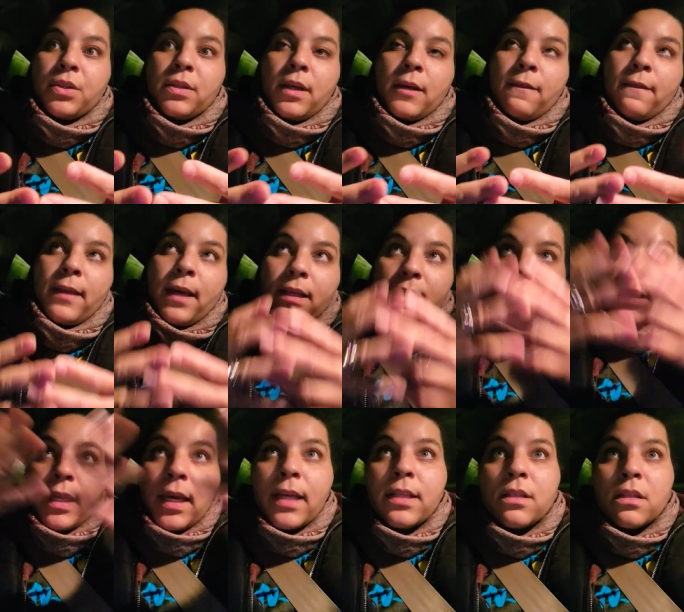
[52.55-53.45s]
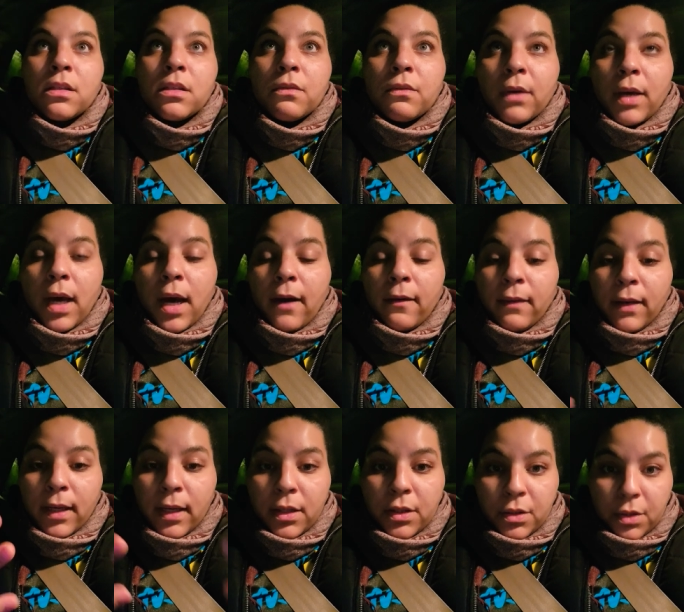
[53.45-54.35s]
Like that's the essence of God.
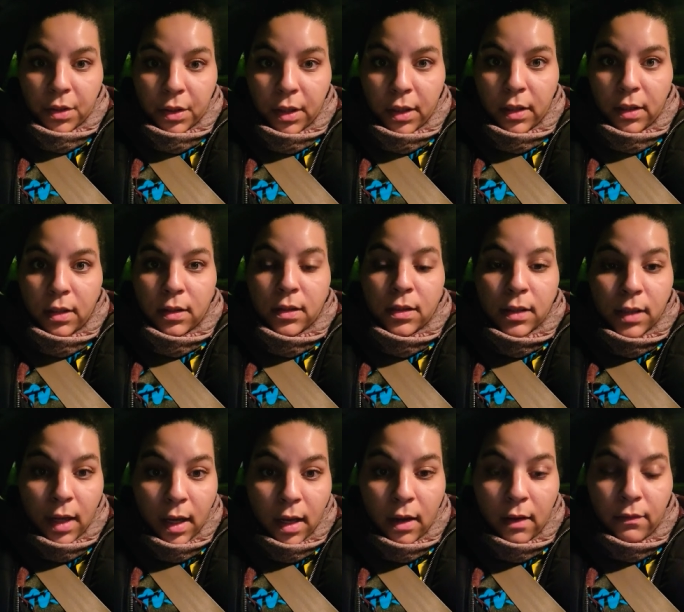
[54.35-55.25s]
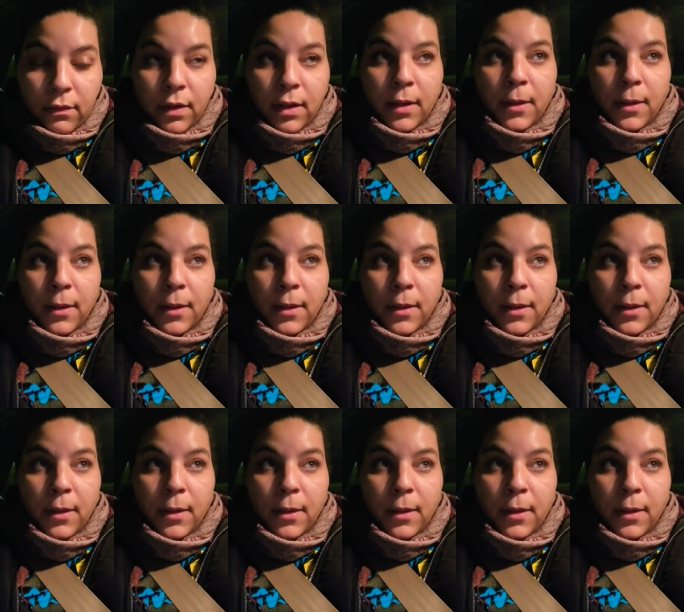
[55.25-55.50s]
Like it's good. It's love.